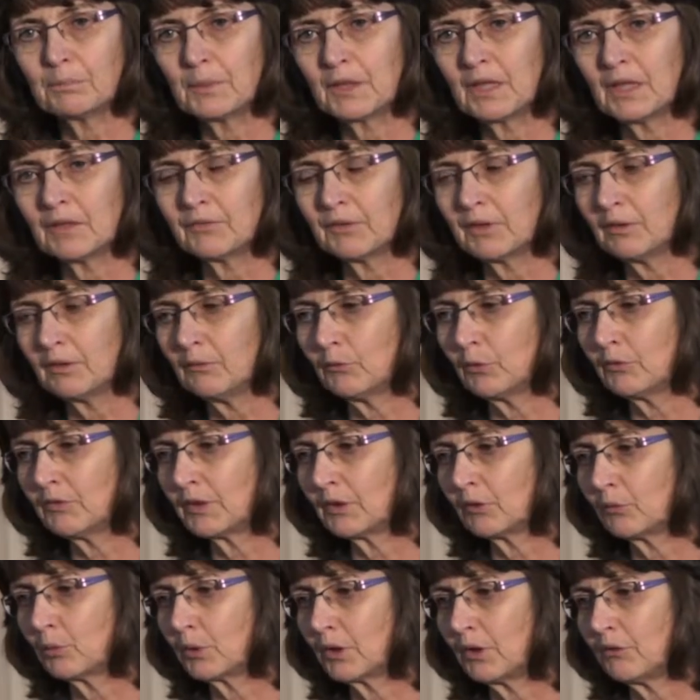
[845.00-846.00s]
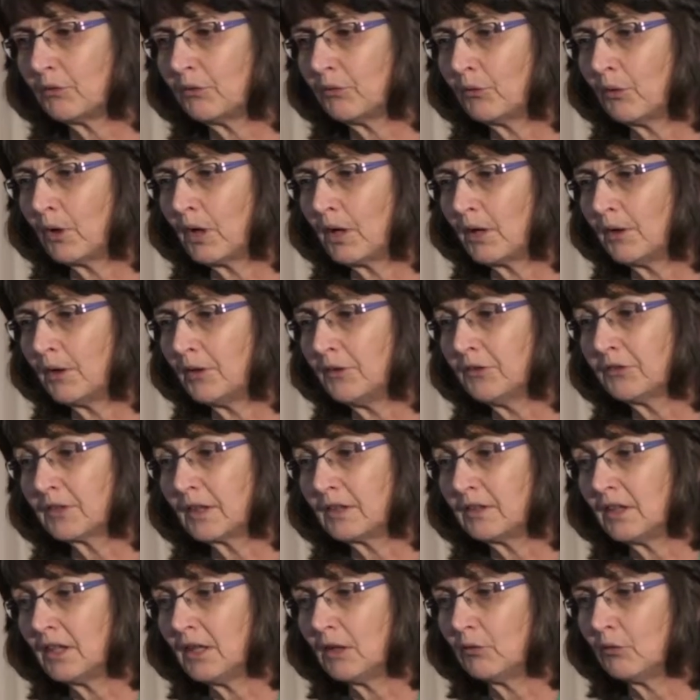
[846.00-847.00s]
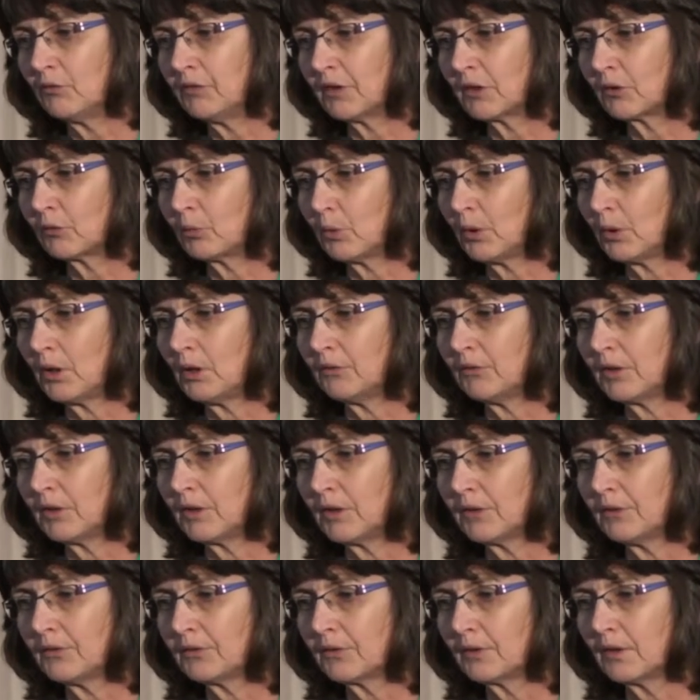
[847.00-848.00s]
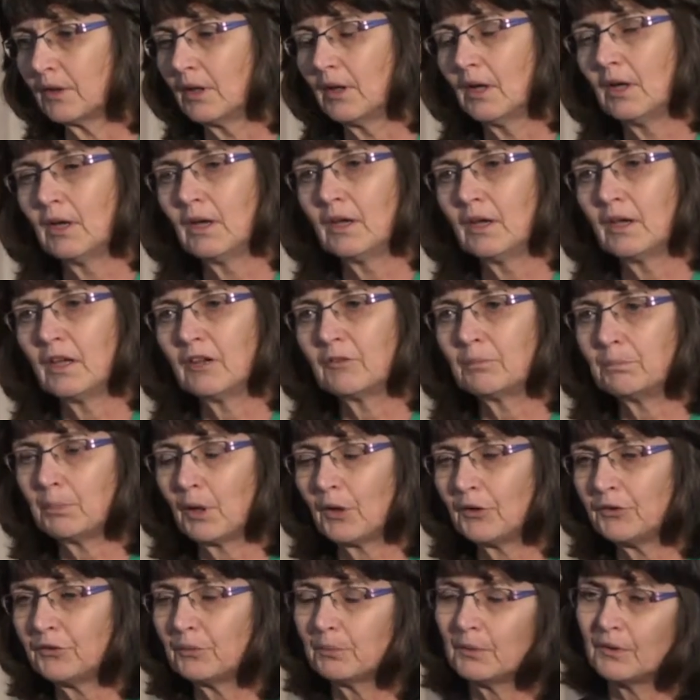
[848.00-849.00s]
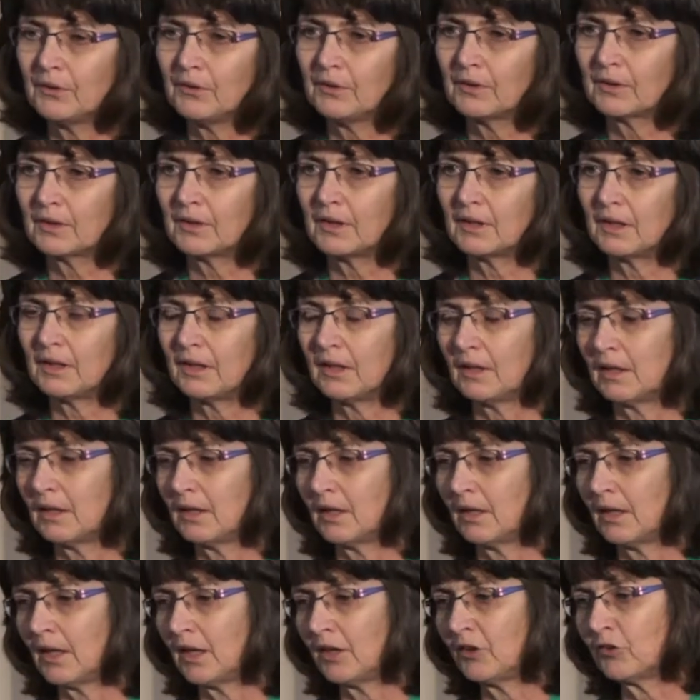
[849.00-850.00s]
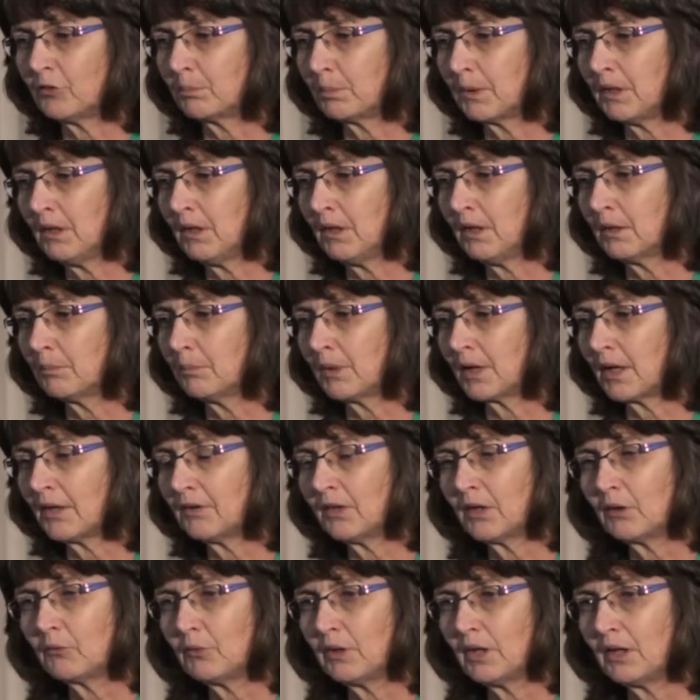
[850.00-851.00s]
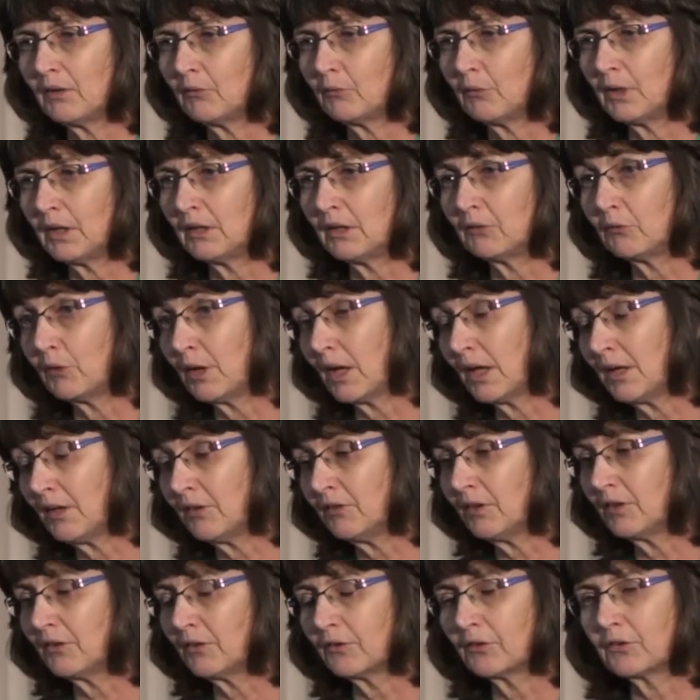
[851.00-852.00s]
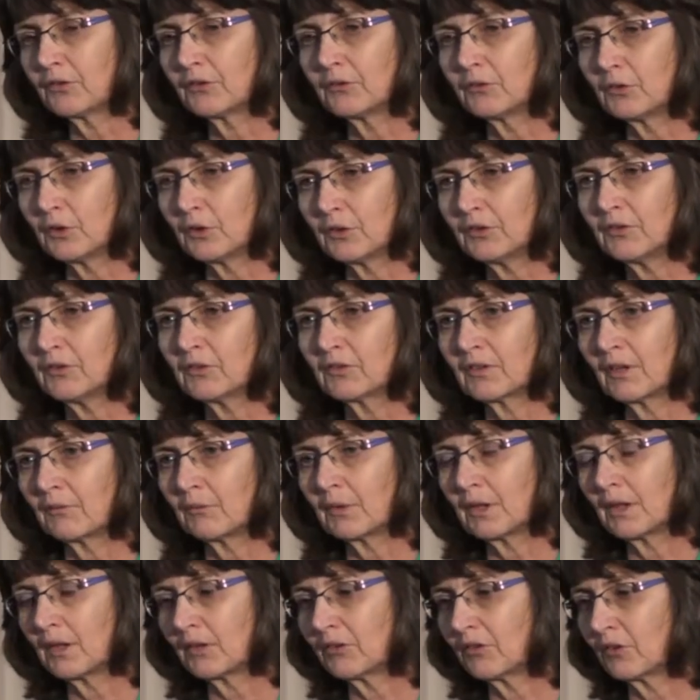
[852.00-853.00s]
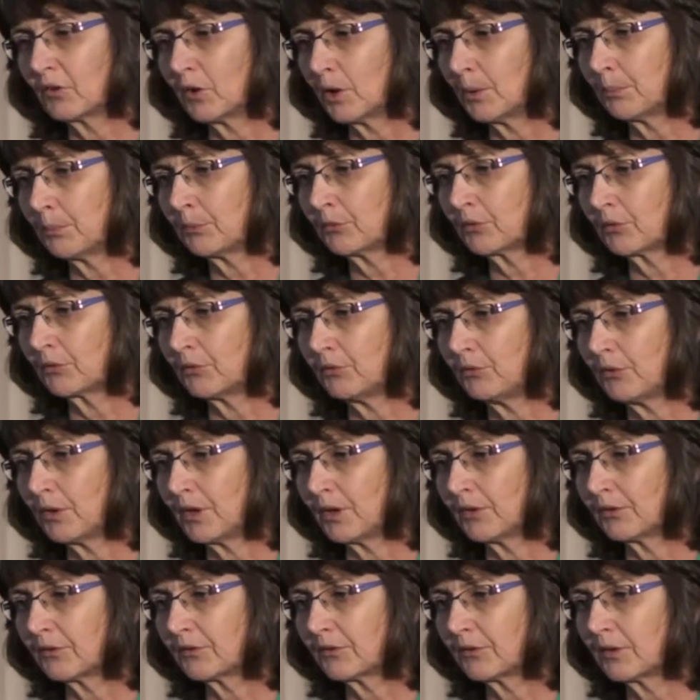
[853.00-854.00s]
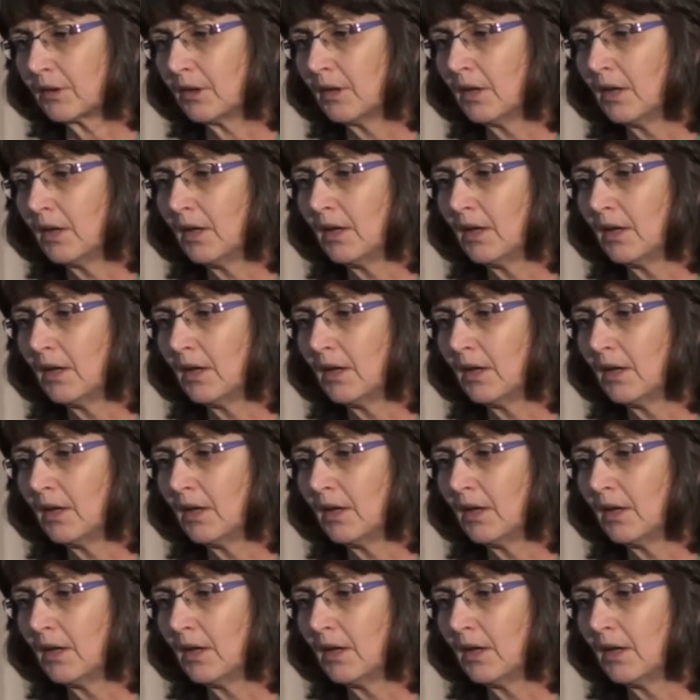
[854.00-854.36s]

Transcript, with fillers: be given within 24 hours, ideally within 12 hours. If possible, the HBIG, but I think re in reality this is not something that's an option for us.